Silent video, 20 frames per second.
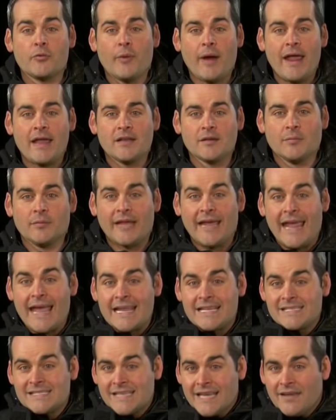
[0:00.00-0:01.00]
randomly
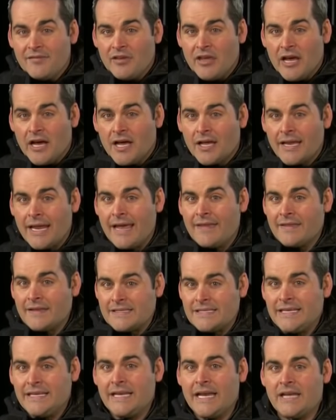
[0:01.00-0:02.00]
at Xavion and the
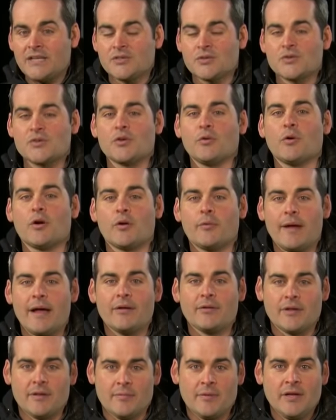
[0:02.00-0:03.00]
teenagers who were
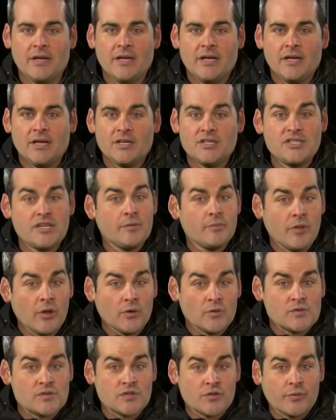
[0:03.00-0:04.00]
around him. Jim,
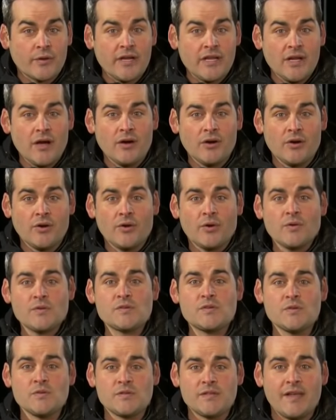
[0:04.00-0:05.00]
those three young
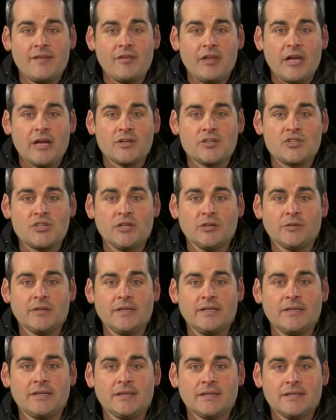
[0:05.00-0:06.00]
girls who Xavion
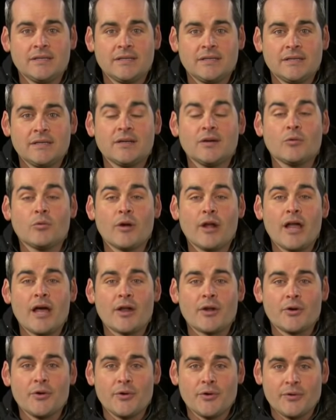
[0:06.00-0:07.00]
shielded were
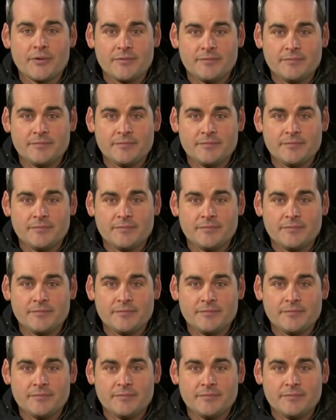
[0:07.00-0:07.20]
not hurt.